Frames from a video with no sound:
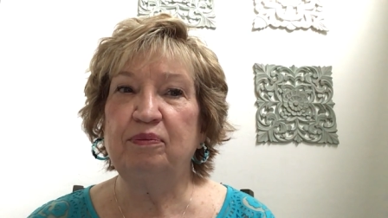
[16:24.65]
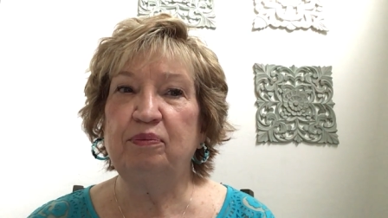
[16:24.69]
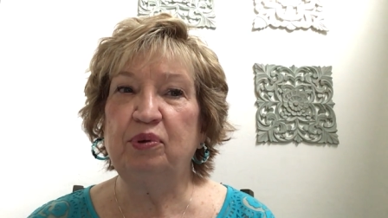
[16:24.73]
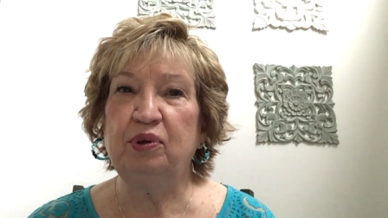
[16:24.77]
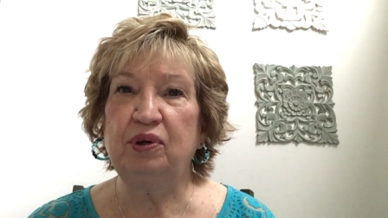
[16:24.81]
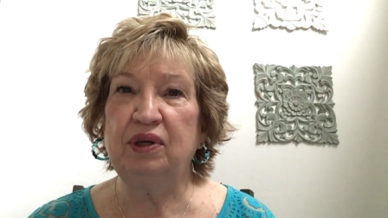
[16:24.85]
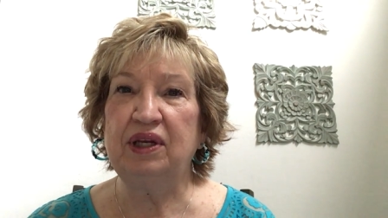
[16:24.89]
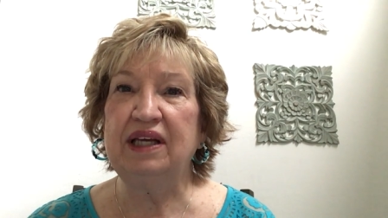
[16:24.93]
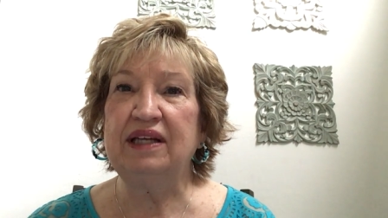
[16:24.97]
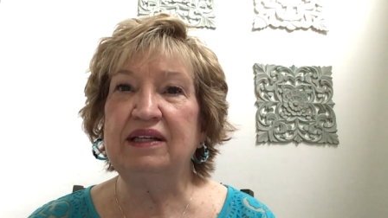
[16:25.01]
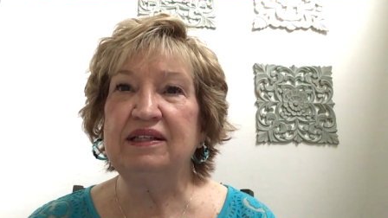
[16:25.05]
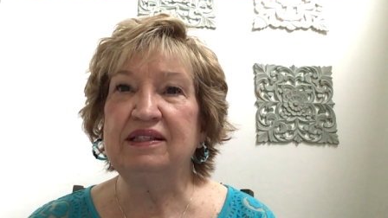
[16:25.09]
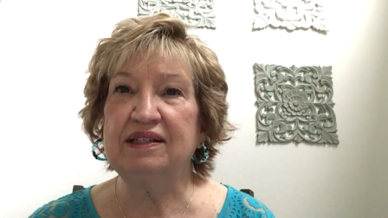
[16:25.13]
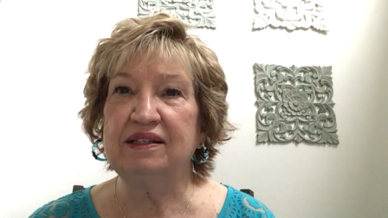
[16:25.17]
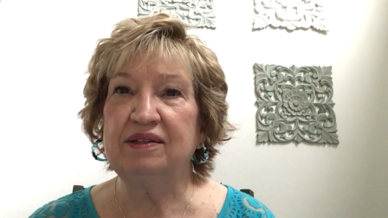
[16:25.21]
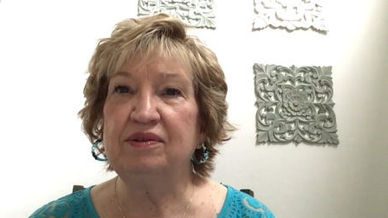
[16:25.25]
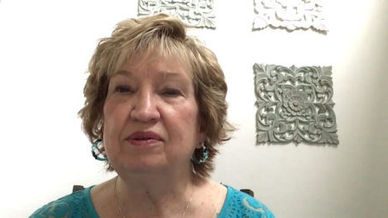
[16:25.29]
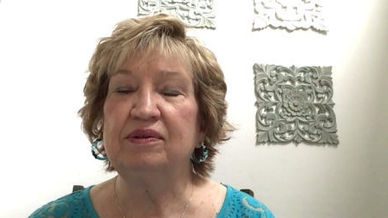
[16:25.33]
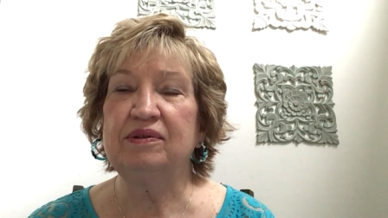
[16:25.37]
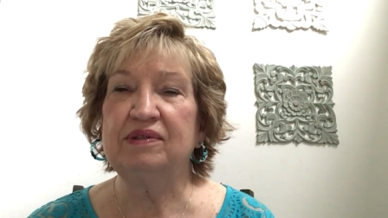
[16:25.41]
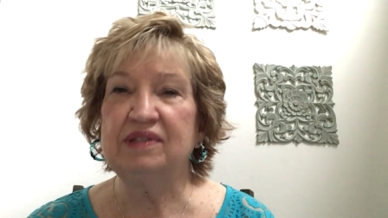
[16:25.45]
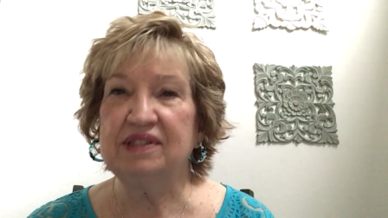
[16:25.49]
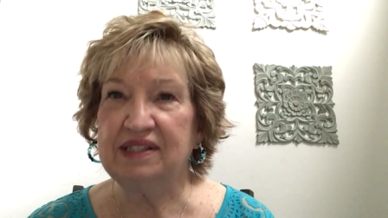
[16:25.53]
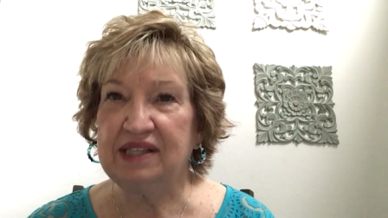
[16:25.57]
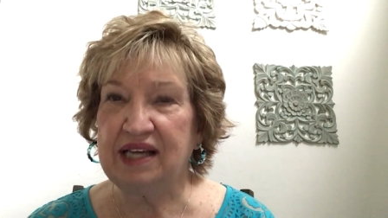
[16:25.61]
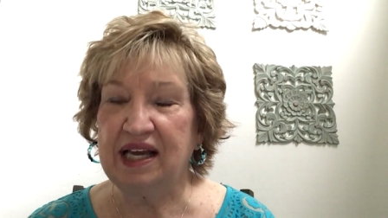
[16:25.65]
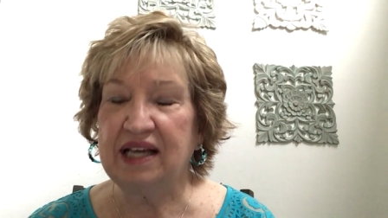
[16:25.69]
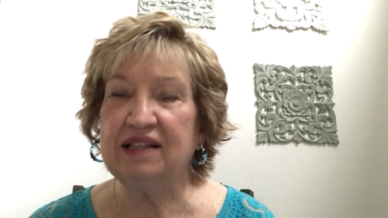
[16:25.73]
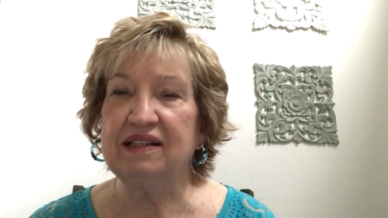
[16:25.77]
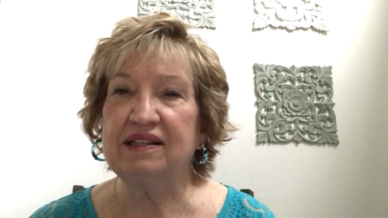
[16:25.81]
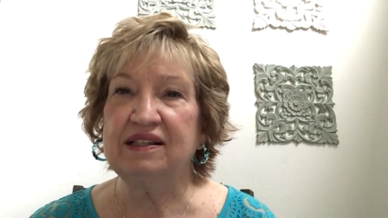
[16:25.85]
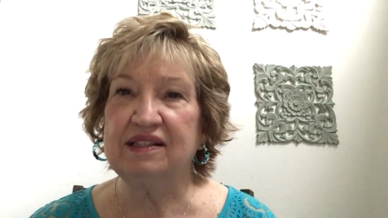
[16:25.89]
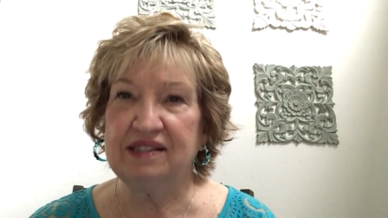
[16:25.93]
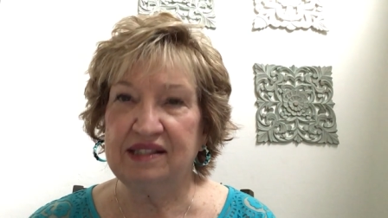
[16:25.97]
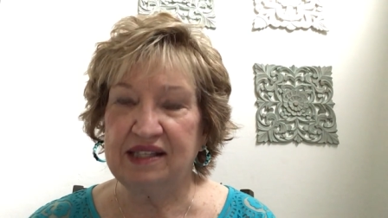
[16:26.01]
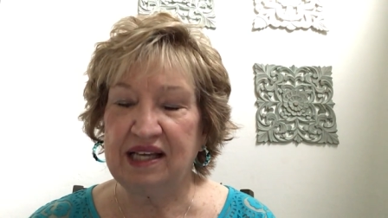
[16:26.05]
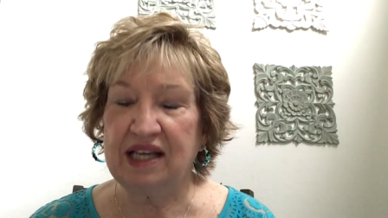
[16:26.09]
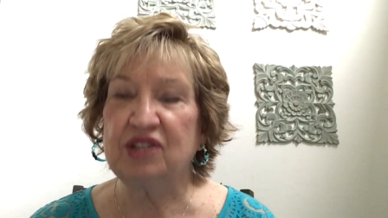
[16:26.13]
put into sex,
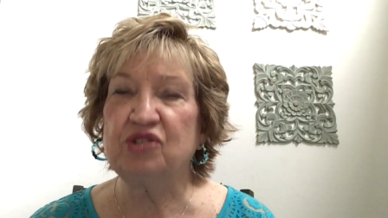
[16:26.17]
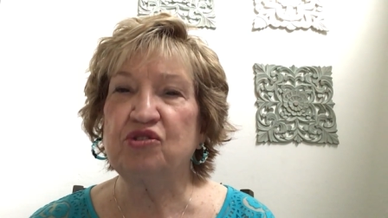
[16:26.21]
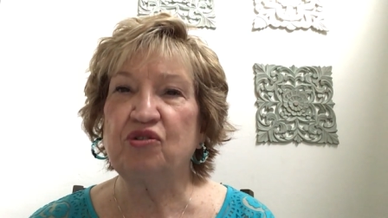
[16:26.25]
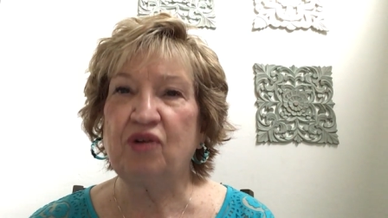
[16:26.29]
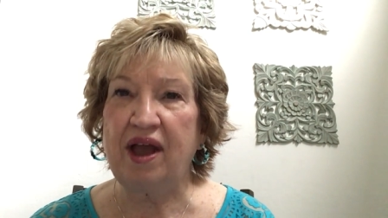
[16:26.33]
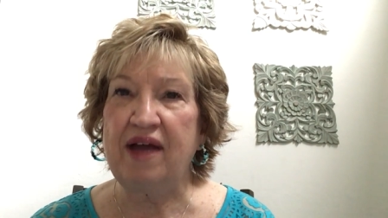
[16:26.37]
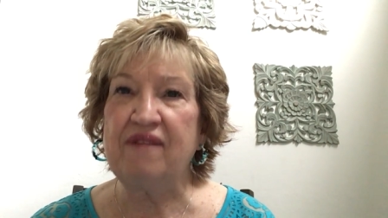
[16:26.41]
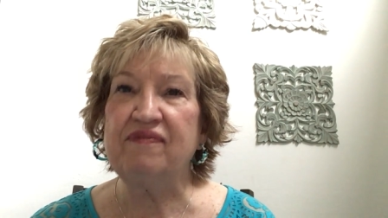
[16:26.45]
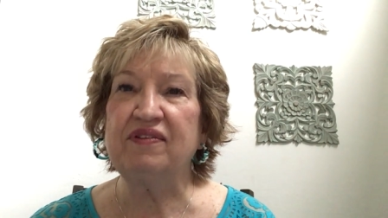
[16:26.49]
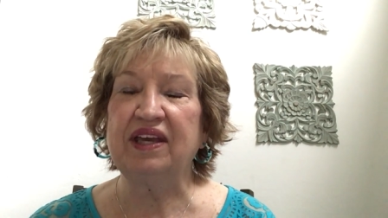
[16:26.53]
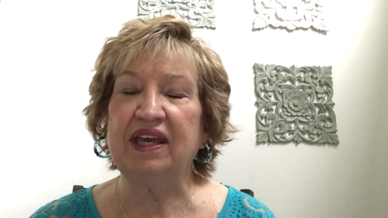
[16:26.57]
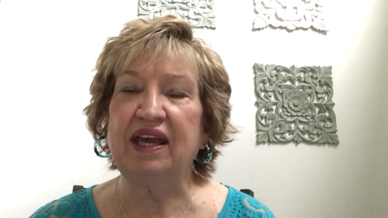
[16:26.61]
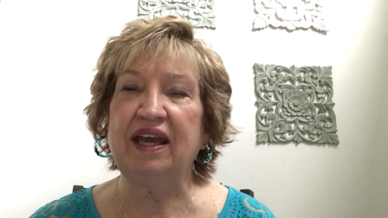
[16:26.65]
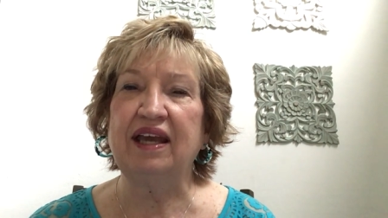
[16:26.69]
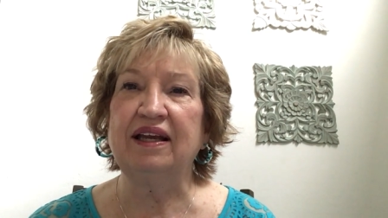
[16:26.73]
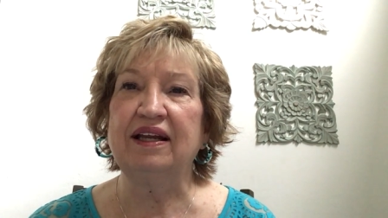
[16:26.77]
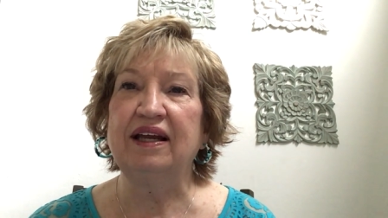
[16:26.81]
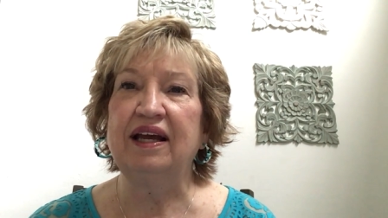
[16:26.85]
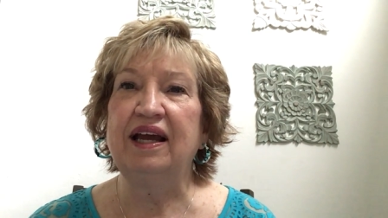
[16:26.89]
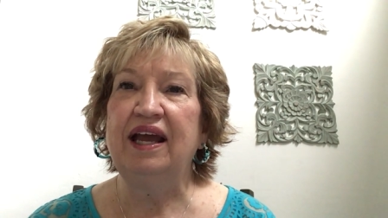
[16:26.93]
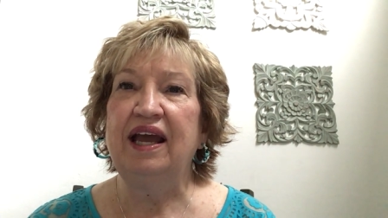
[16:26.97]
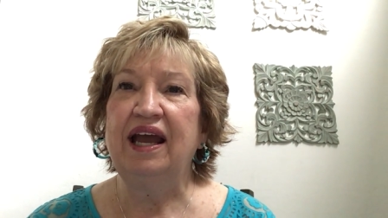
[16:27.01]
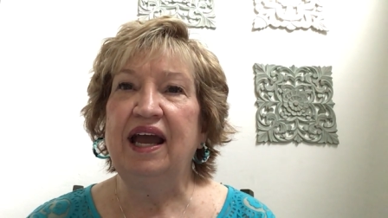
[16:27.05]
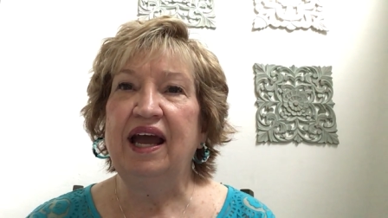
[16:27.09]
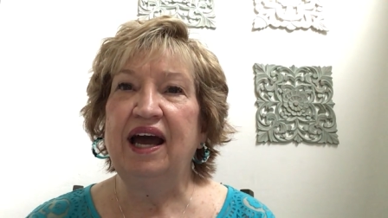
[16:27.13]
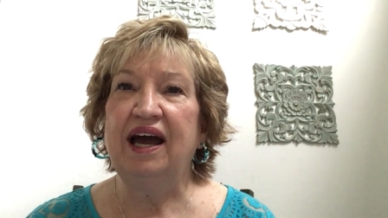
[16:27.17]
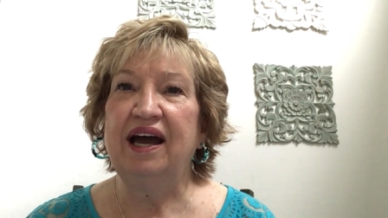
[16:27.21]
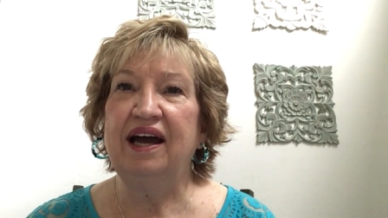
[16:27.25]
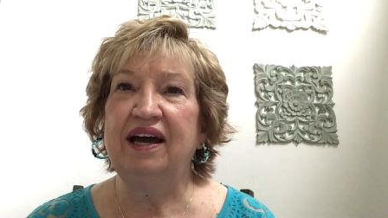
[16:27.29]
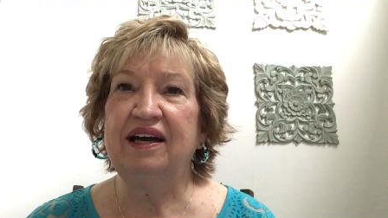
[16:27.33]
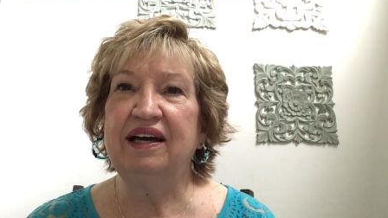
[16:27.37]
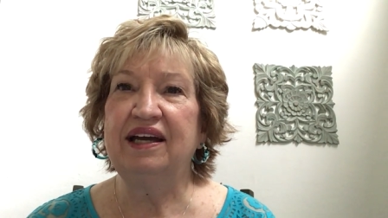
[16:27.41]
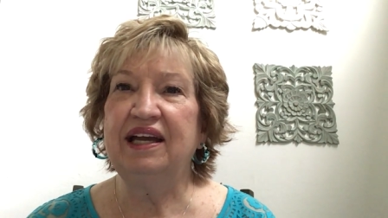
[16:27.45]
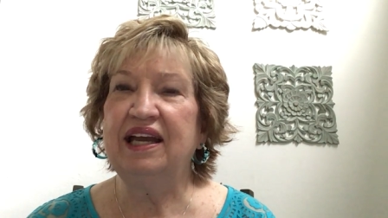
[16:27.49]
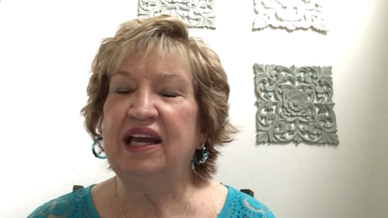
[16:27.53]
sex trafficking uh,